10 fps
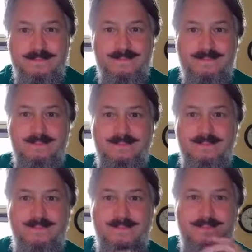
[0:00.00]

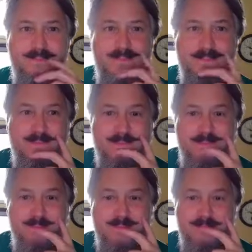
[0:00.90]

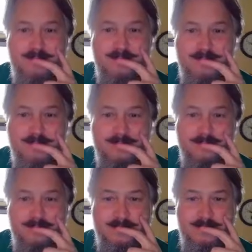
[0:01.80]

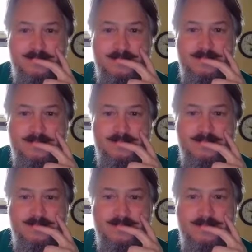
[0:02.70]

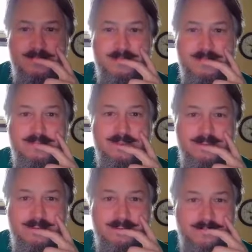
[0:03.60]

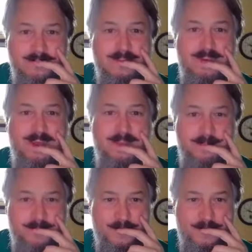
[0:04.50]
No words are spoken by the person on screen.